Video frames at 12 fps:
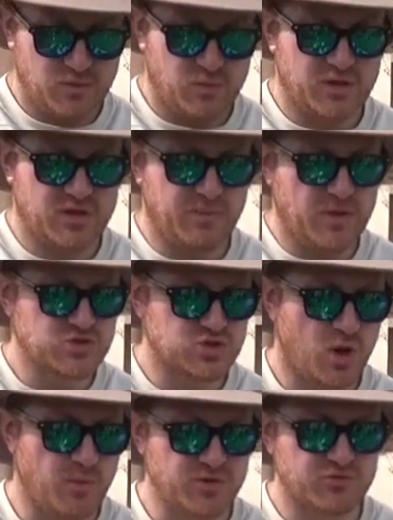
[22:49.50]
One of the most
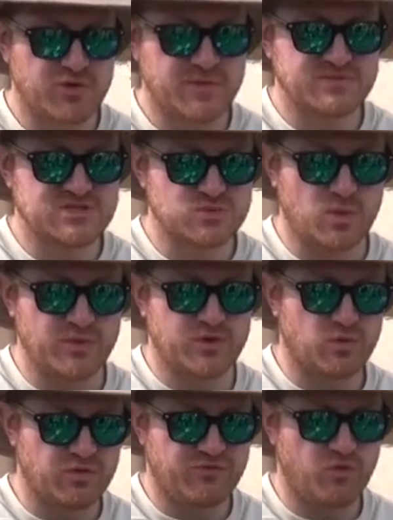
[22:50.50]
common grips is what we
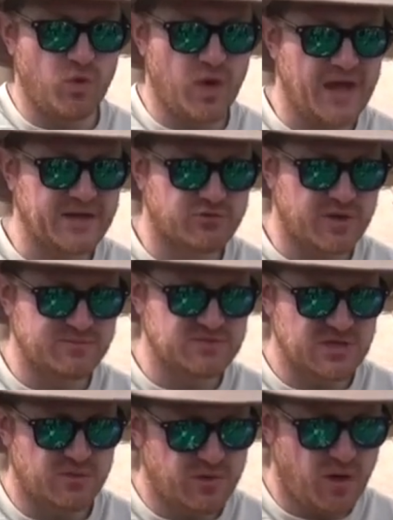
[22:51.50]
call the forehand grip.
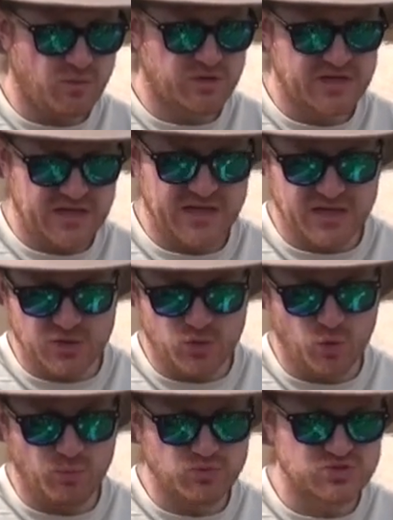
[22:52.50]
So we're holding it in a
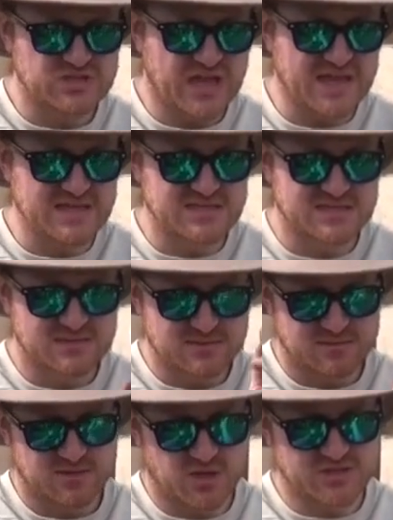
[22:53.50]
normal stance,
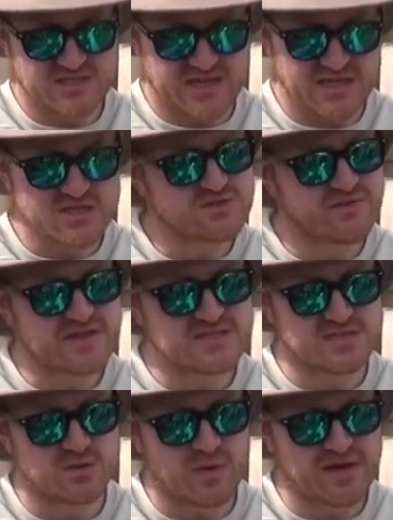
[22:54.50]
cutting edge
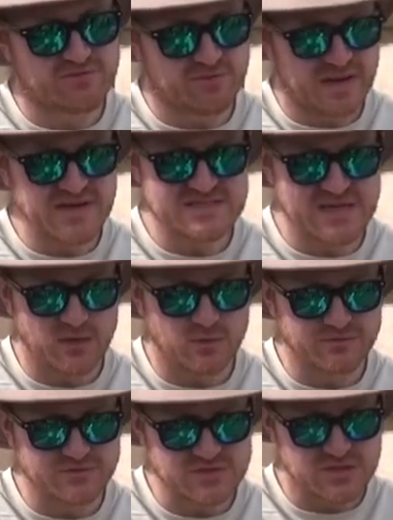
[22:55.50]
facing away from
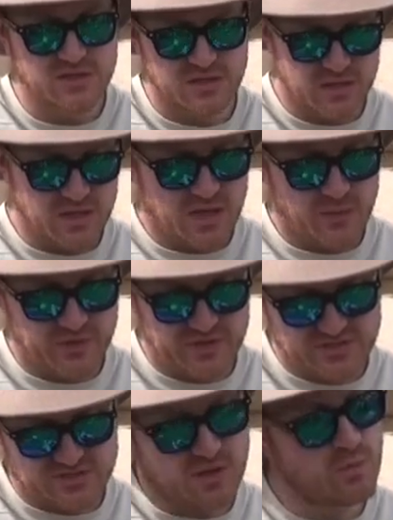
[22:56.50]
ourselves, and we're going
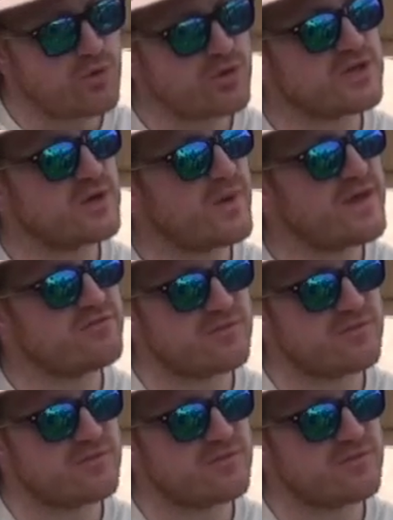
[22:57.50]
to start working away